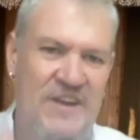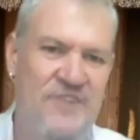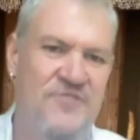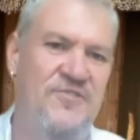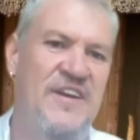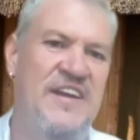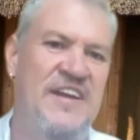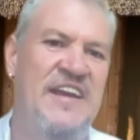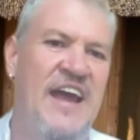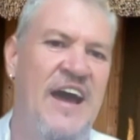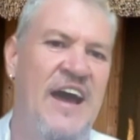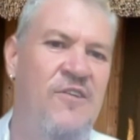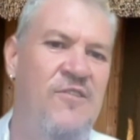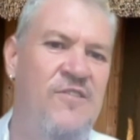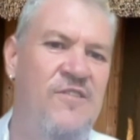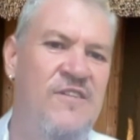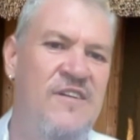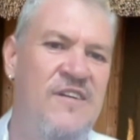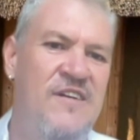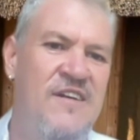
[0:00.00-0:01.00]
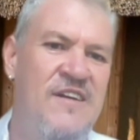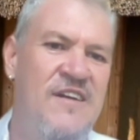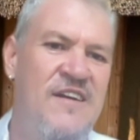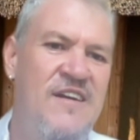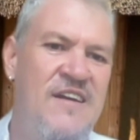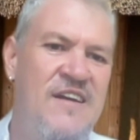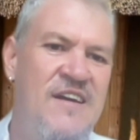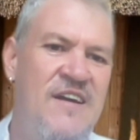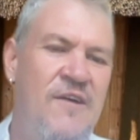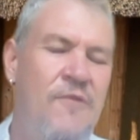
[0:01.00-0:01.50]
doing now,
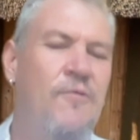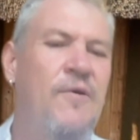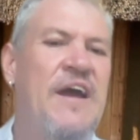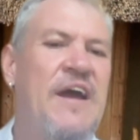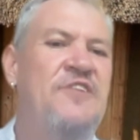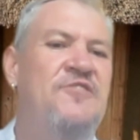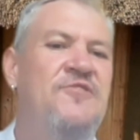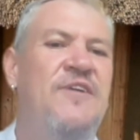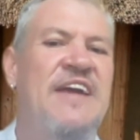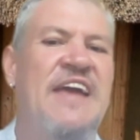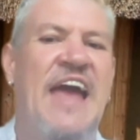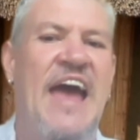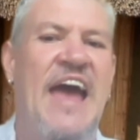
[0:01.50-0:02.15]
we're doing